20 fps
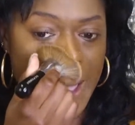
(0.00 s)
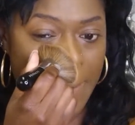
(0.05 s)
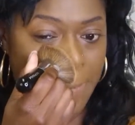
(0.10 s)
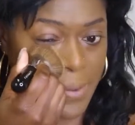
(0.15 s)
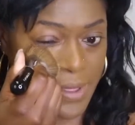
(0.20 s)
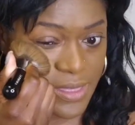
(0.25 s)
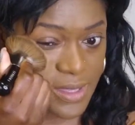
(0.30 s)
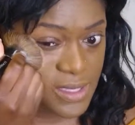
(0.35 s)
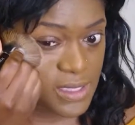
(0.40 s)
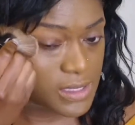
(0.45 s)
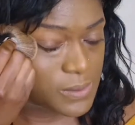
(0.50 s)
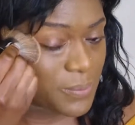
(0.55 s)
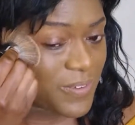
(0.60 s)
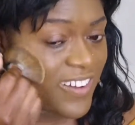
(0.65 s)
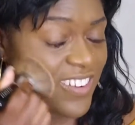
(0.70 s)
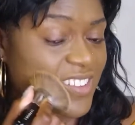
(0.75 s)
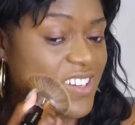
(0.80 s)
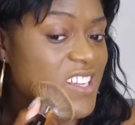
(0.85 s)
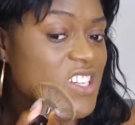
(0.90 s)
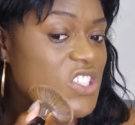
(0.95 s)
But this
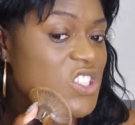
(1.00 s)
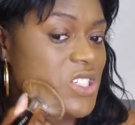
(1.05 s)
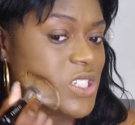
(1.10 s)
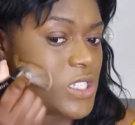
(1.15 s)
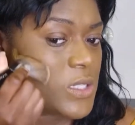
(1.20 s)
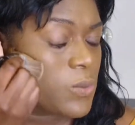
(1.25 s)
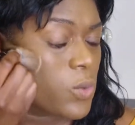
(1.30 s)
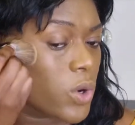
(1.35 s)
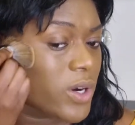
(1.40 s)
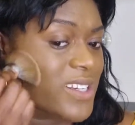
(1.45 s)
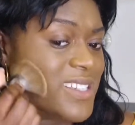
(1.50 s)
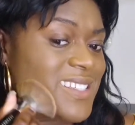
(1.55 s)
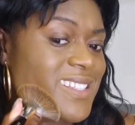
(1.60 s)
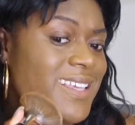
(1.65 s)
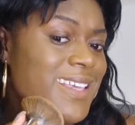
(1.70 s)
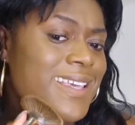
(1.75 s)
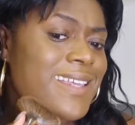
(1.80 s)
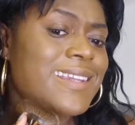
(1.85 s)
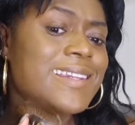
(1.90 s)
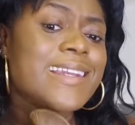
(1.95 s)
foundation is more
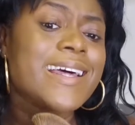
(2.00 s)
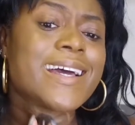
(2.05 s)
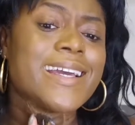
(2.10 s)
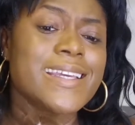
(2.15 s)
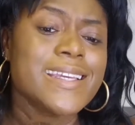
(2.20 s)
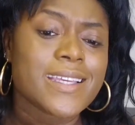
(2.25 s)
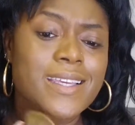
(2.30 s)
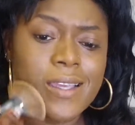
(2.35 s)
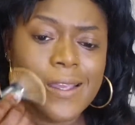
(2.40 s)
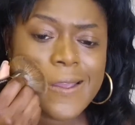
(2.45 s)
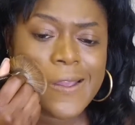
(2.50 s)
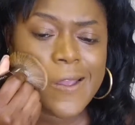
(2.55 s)
skin-like.